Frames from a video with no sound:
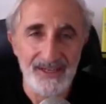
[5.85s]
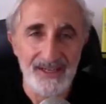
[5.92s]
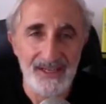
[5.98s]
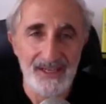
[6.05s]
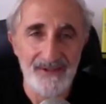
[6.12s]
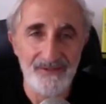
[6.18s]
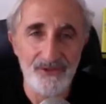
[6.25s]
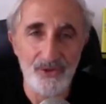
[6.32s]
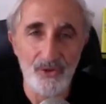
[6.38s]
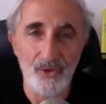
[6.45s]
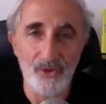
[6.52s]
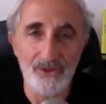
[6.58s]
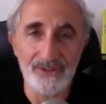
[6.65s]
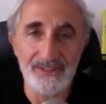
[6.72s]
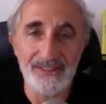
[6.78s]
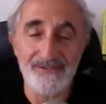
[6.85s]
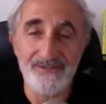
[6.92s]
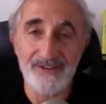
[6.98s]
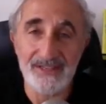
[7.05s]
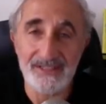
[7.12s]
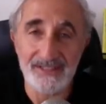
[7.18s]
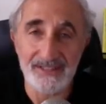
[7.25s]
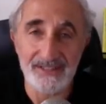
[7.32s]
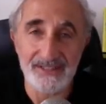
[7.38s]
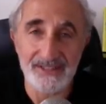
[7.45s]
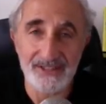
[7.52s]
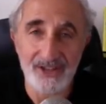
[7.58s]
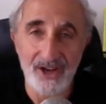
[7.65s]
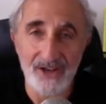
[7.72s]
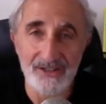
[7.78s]
If you only invest in
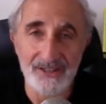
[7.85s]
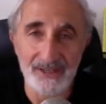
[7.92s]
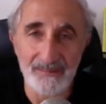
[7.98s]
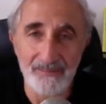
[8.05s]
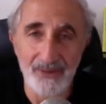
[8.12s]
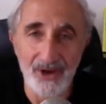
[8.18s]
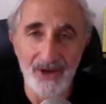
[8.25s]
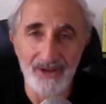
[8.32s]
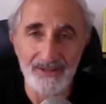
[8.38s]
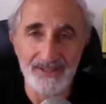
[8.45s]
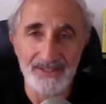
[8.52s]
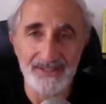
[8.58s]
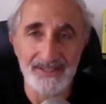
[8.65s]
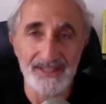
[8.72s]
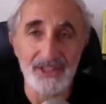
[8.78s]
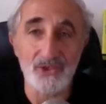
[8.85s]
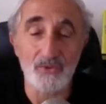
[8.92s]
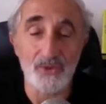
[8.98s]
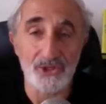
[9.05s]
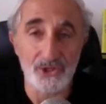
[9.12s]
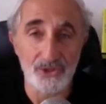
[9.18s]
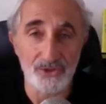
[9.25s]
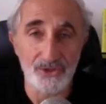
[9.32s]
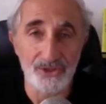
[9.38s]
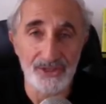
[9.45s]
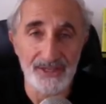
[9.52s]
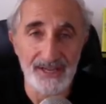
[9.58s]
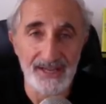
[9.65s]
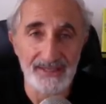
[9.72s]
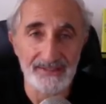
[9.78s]
stocks and bonds, that's what you're
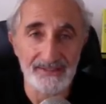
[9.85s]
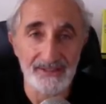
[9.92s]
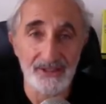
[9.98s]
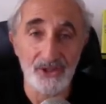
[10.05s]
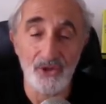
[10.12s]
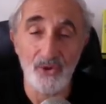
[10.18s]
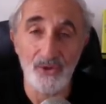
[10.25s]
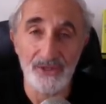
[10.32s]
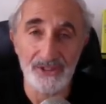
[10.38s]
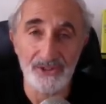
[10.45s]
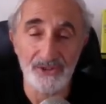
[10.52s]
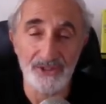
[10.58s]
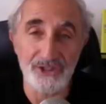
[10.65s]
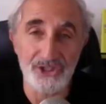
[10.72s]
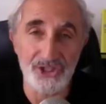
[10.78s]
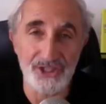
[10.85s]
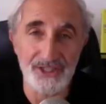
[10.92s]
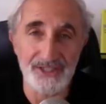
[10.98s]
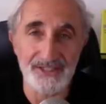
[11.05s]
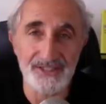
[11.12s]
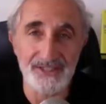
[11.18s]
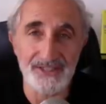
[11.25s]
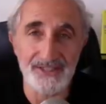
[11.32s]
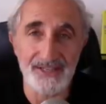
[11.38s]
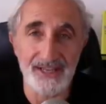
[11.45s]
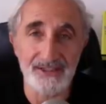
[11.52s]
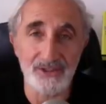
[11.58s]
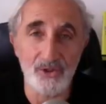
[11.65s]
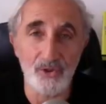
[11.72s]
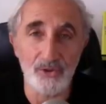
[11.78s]
looking at, according to the geniuses
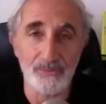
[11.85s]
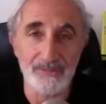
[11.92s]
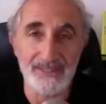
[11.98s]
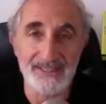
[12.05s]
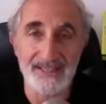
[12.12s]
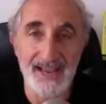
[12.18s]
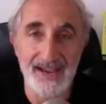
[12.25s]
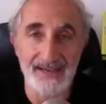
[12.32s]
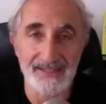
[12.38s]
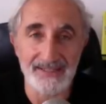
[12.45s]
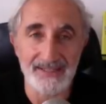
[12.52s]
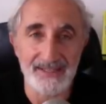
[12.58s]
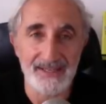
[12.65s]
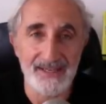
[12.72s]
at Goldman Sachs.